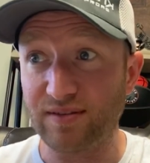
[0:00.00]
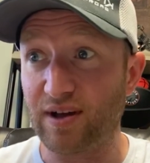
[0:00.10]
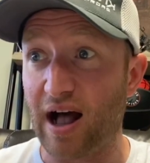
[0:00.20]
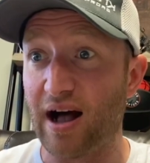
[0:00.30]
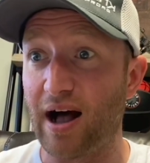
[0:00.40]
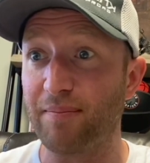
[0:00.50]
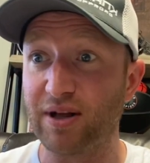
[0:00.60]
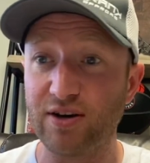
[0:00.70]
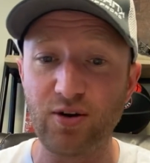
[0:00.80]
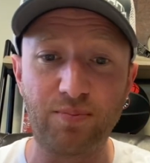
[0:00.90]
uh, I'm
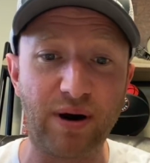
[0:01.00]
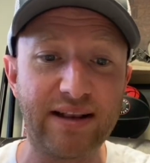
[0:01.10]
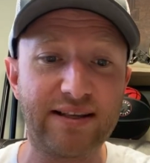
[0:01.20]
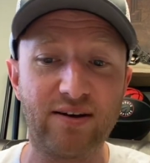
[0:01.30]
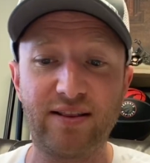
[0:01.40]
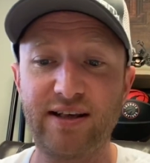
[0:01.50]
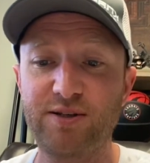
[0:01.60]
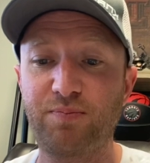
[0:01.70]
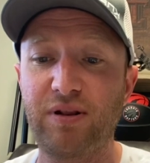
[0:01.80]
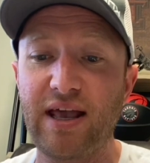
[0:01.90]
going to do a breakdown of
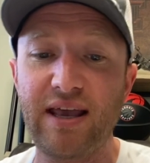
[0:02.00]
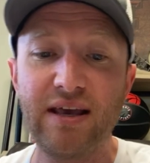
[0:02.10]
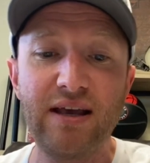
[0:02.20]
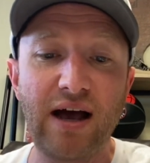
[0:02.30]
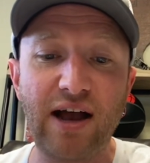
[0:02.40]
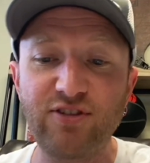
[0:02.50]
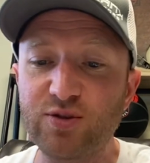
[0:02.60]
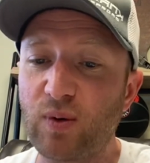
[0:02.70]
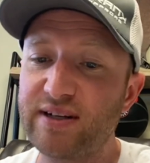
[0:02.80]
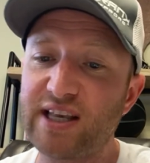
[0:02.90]
this play. I
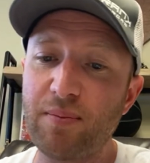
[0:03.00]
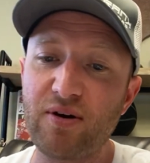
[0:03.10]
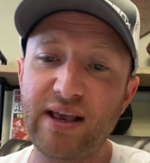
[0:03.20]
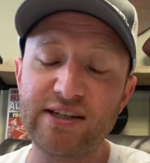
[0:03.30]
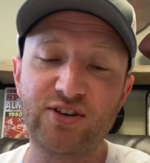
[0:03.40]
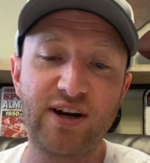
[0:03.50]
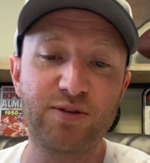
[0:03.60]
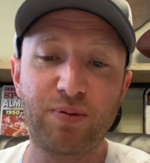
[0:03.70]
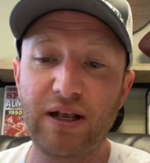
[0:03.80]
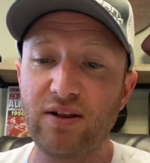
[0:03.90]
just want to say about yesterday's
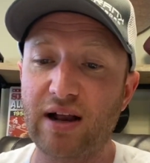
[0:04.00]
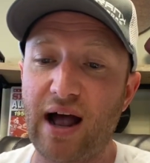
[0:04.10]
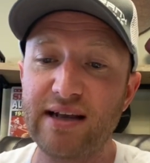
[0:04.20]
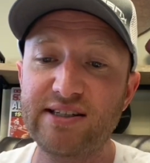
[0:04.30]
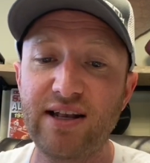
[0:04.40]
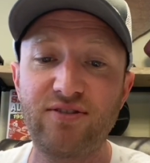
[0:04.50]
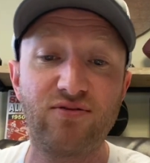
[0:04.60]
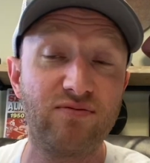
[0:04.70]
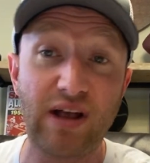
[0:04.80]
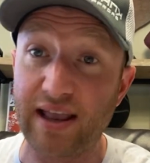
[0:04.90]
play. Look, I said,
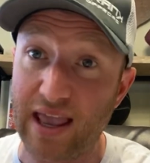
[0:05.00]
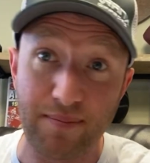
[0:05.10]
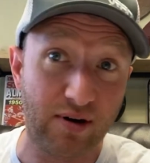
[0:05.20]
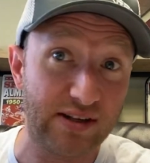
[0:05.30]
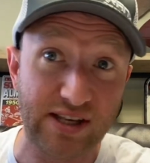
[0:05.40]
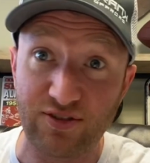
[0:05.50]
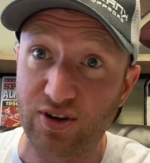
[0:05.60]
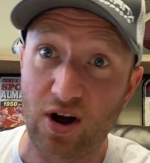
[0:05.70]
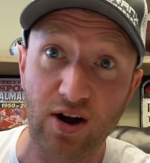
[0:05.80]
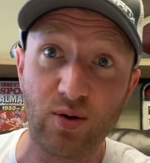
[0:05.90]
I came out, I said
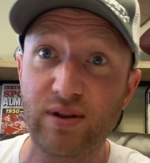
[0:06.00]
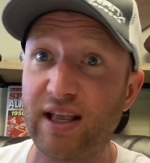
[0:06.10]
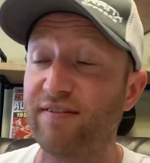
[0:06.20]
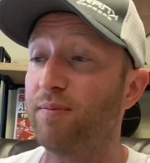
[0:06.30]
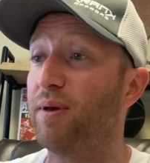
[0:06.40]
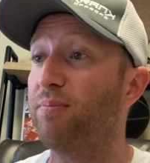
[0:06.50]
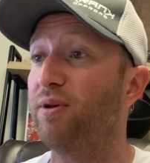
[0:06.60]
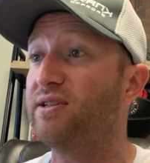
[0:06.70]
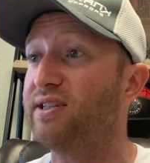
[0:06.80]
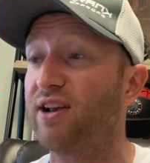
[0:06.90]
Chicago, Cleveland, people
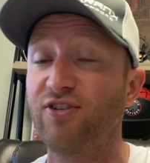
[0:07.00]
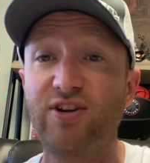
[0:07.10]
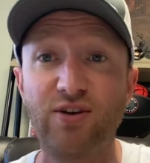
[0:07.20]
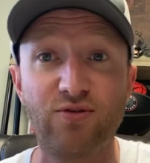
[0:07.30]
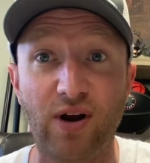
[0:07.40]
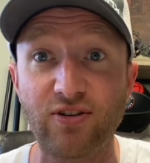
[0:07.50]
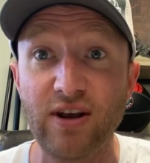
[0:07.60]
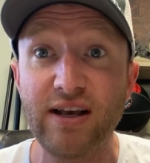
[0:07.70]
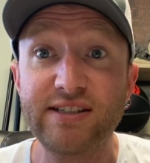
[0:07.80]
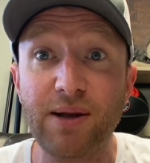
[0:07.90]
in such a huge rush.
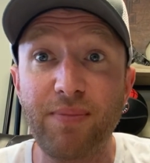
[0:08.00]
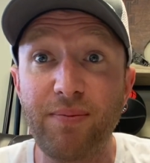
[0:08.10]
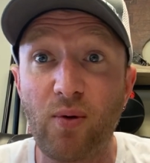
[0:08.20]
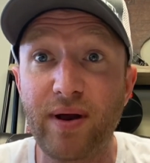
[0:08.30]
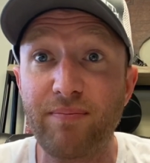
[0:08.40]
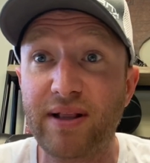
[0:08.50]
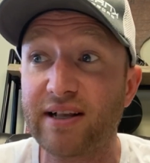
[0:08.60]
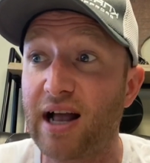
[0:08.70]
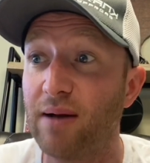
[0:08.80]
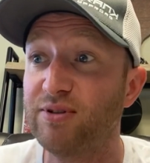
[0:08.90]
Some people went and bet the
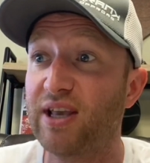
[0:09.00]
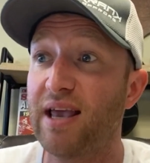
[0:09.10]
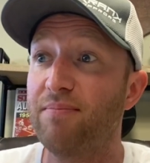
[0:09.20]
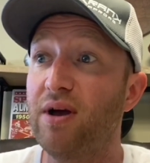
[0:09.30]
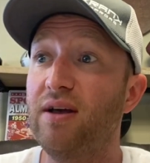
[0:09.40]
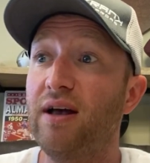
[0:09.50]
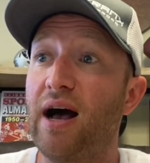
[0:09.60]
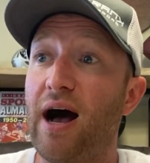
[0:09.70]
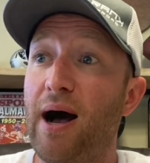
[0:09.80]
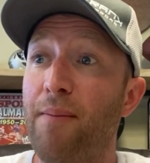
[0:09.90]
Cubs game.
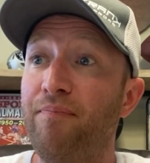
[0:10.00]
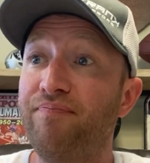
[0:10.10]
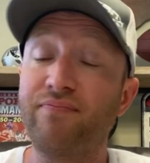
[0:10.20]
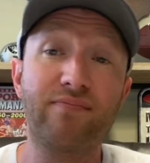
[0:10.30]
Um,